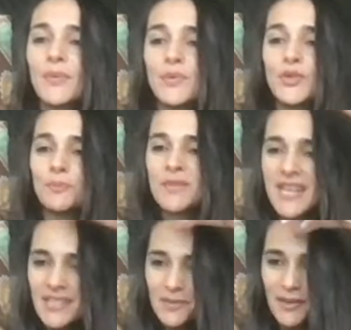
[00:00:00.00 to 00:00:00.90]
who's
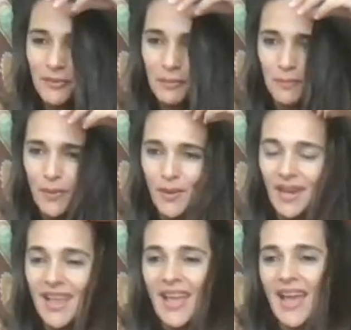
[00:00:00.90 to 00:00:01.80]
obsessed with football.
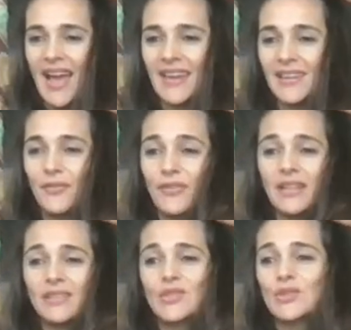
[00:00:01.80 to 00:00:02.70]
And it
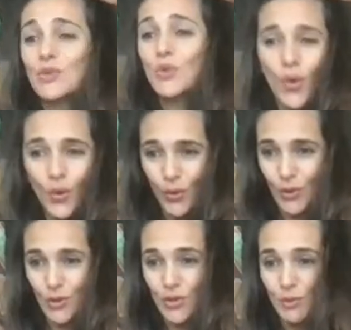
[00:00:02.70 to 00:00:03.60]
felt so good
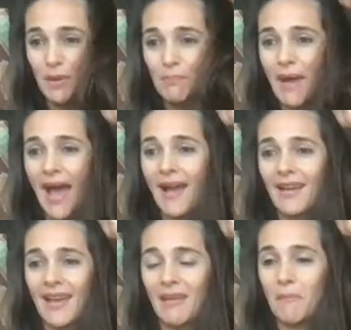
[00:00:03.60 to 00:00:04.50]
to be back
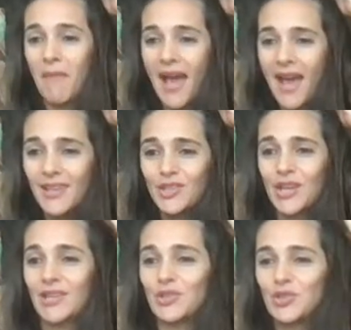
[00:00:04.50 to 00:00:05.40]
at a match
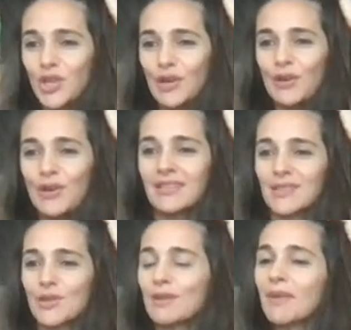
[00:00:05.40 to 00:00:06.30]
and cheering and
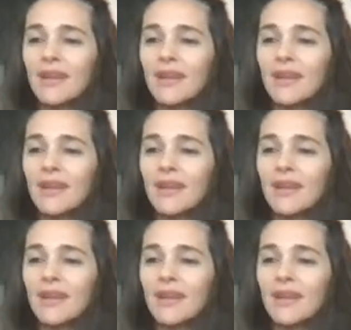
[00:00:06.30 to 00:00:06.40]
screaming.